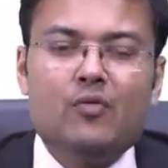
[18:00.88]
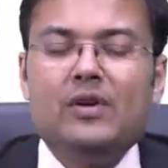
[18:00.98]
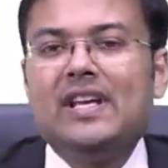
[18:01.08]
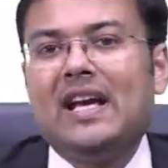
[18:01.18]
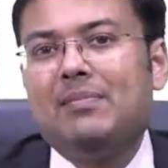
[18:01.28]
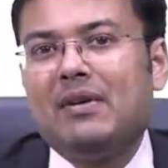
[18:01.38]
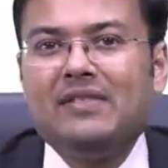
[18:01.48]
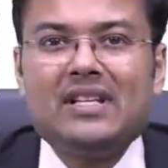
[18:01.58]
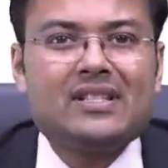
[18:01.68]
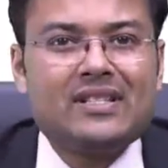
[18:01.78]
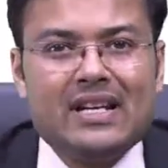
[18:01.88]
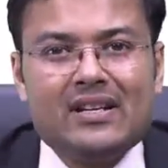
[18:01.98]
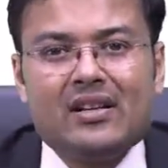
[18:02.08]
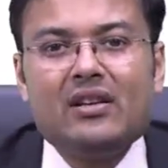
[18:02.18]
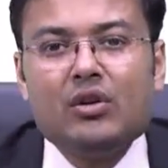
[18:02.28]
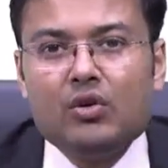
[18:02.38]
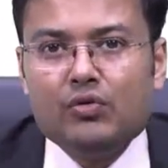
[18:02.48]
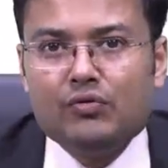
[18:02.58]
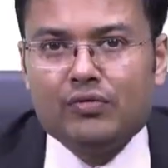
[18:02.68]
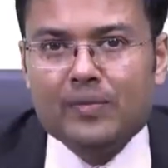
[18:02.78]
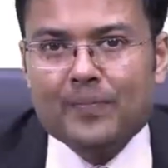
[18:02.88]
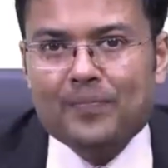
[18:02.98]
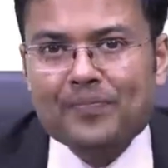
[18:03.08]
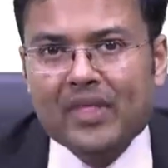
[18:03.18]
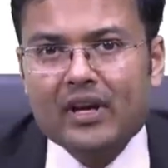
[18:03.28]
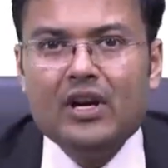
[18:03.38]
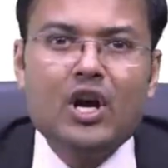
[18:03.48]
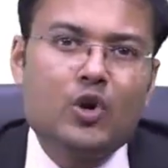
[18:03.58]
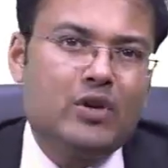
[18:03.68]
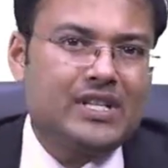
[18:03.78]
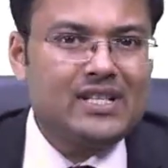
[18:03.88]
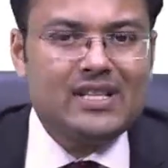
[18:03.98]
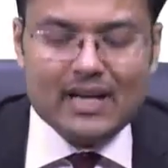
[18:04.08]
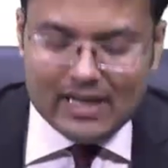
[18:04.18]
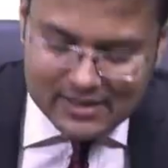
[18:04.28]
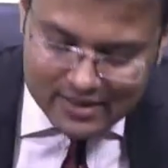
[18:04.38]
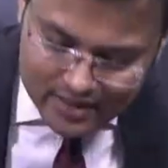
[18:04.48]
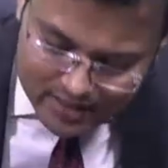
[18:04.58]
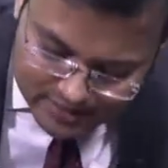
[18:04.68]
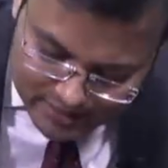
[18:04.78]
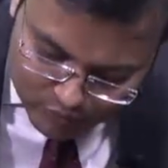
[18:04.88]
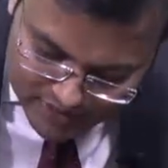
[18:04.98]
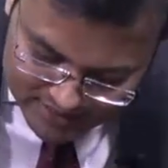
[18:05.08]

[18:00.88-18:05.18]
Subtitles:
with the help of this central groove. Questions are asked that what